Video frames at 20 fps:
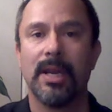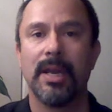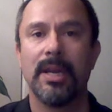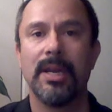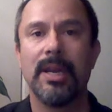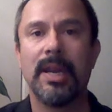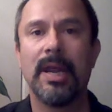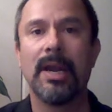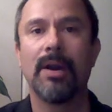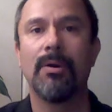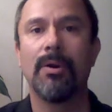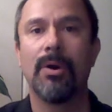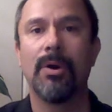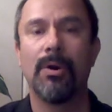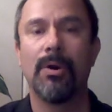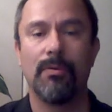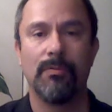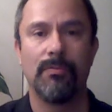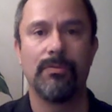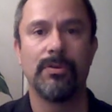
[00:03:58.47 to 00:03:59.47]

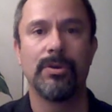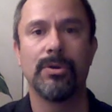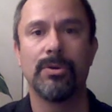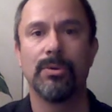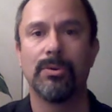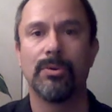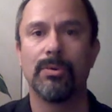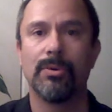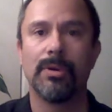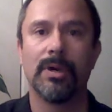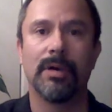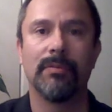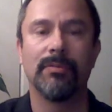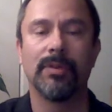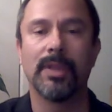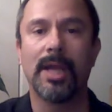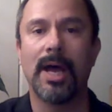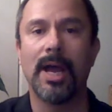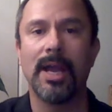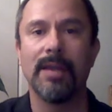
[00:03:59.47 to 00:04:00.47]
narrow view of
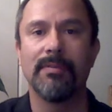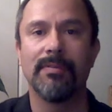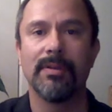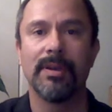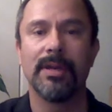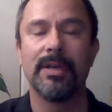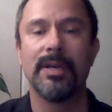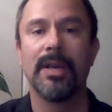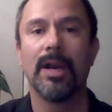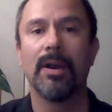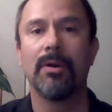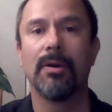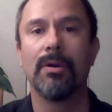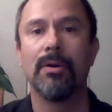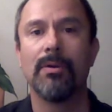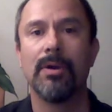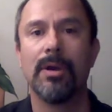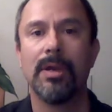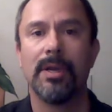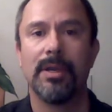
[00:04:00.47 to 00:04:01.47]
life and a
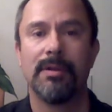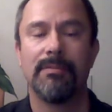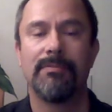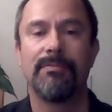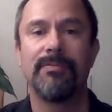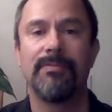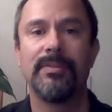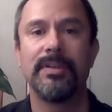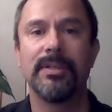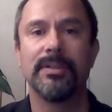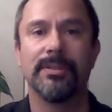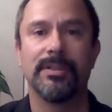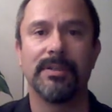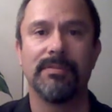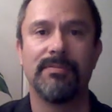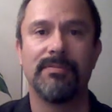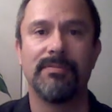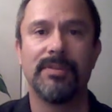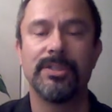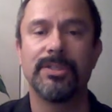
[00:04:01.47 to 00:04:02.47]
narrow field
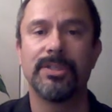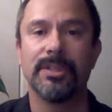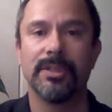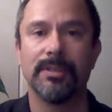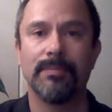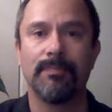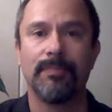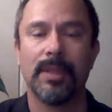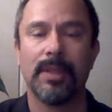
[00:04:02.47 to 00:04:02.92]
of vision.